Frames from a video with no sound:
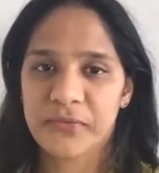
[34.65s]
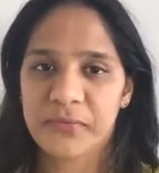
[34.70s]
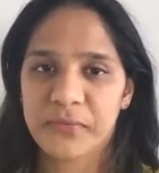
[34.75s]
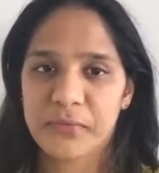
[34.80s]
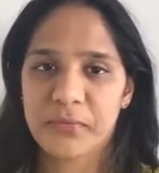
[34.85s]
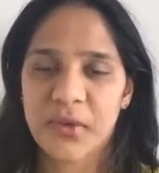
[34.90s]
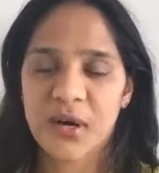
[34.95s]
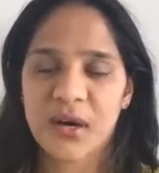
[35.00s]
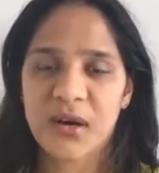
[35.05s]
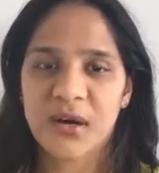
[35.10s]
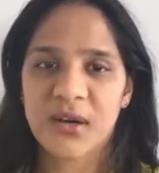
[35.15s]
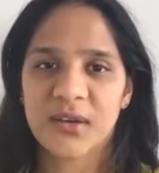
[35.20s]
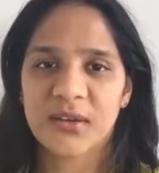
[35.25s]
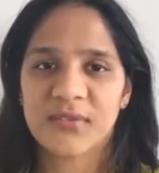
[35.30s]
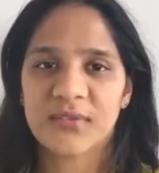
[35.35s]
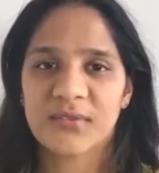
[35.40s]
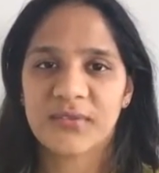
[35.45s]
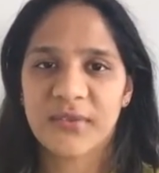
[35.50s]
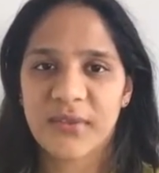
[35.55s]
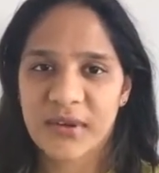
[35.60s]
my
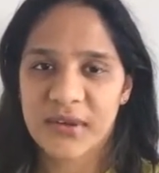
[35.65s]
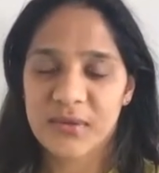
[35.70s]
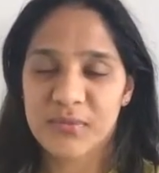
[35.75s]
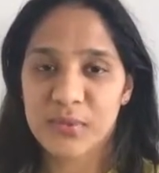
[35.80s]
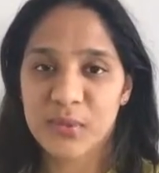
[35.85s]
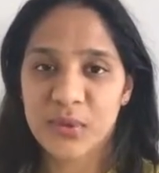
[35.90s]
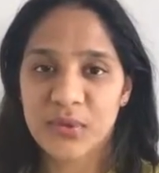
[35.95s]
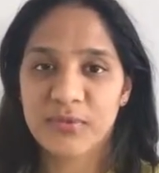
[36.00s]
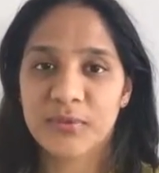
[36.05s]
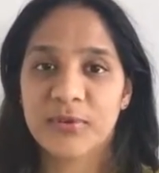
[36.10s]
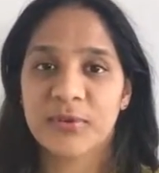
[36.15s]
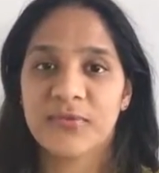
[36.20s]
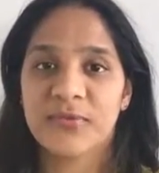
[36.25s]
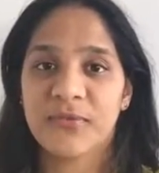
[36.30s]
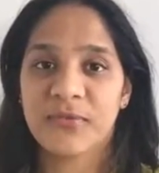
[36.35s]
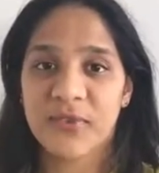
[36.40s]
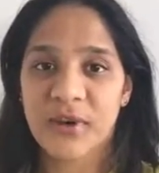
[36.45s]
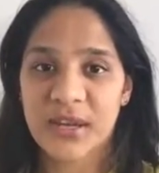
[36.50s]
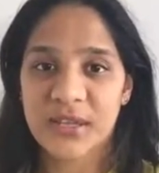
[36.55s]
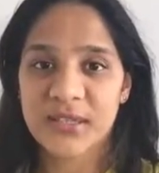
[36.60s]
very beautiful
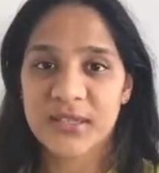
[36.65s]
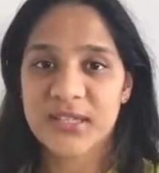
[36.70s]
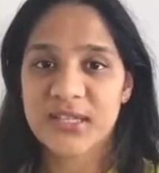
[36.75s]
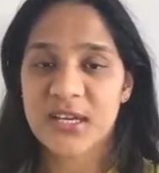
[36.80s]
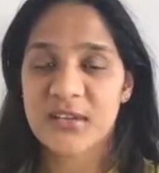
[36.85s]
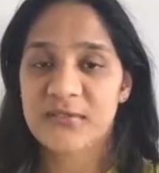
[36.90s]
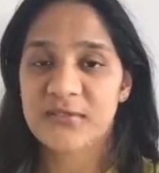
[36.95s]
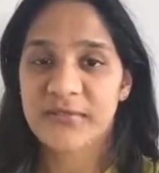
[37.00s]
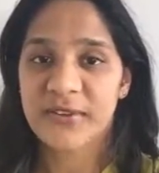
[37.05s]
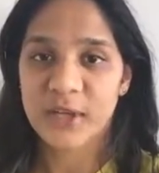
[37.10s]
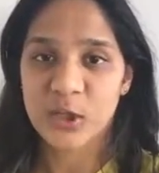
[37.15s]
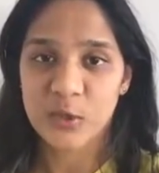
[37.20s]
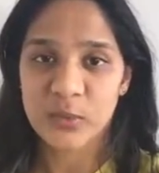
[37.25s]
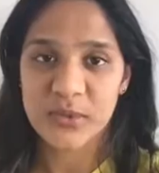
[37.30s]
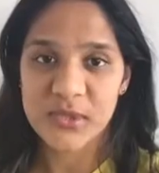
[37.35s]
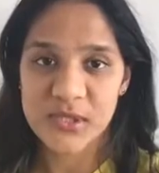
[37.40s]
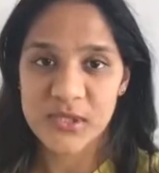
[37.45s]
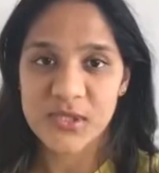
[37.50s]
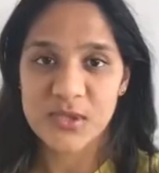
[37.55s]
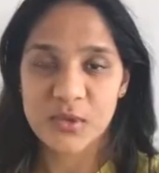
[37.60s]
friends and fellow
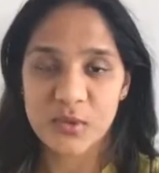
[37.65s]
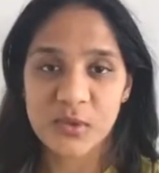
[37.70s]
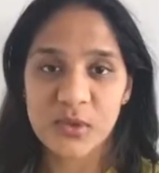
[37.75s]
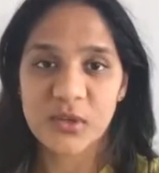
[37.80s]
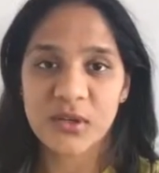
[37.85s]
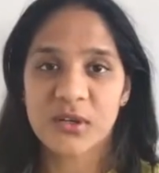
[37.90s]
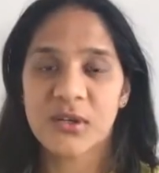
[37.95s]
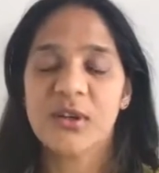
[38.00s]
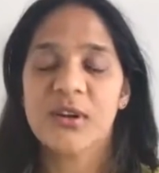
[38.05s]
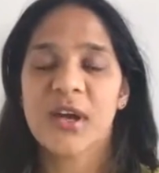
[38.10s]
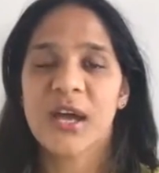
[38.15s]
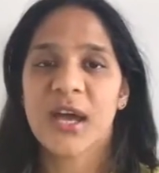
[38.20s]
business owner,